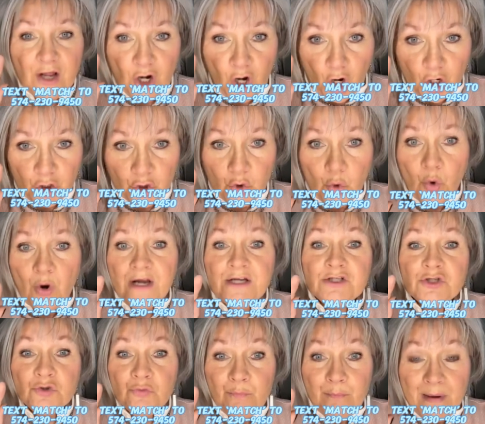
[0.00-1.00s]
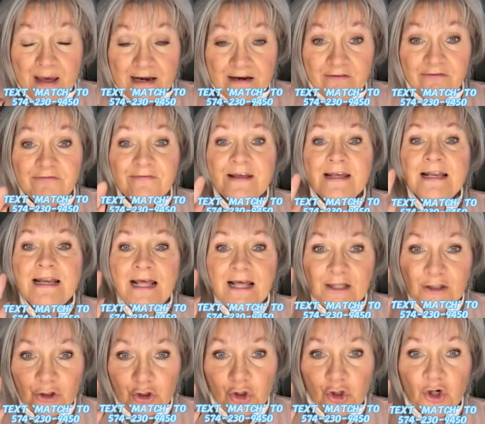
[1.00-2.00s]
that are going to benefit
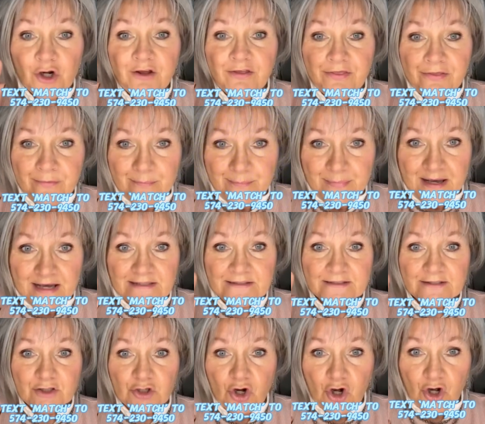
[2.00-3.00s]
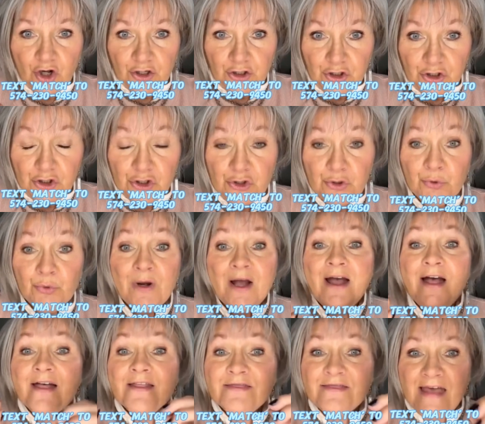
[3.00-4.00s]
and look the best on you.
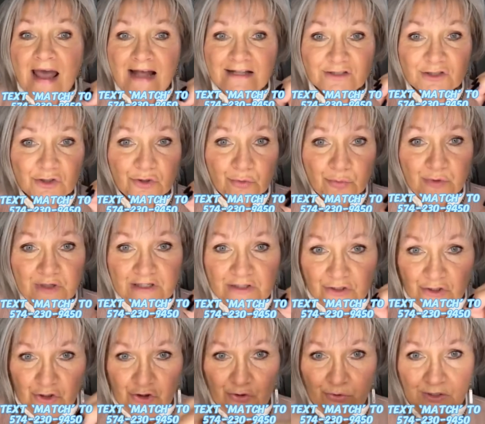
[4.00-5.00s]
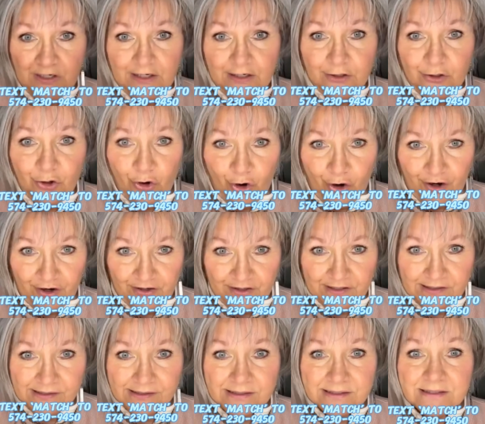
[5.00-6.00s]
That's the reason you need an
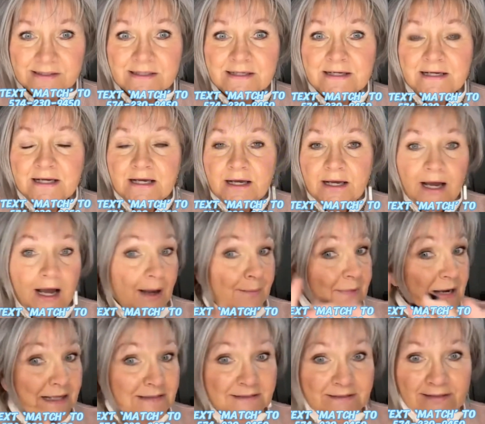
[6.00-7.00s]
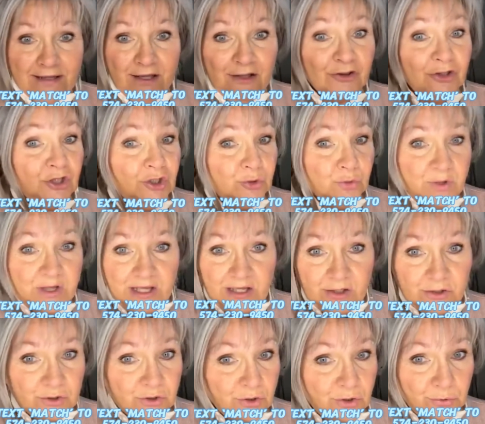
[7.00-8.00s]
artist. I'm not saying that you
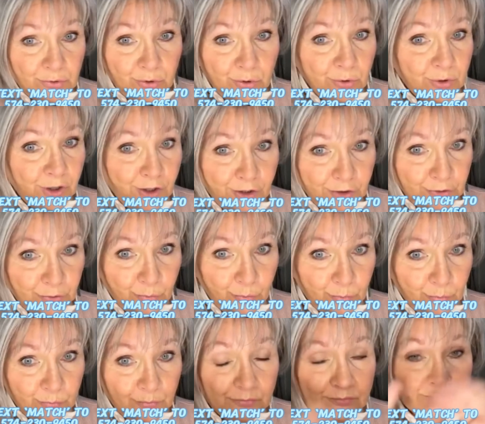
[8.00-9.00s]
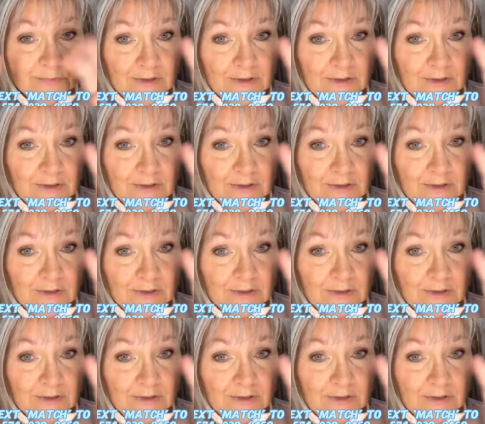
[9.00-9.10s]
can't do your own color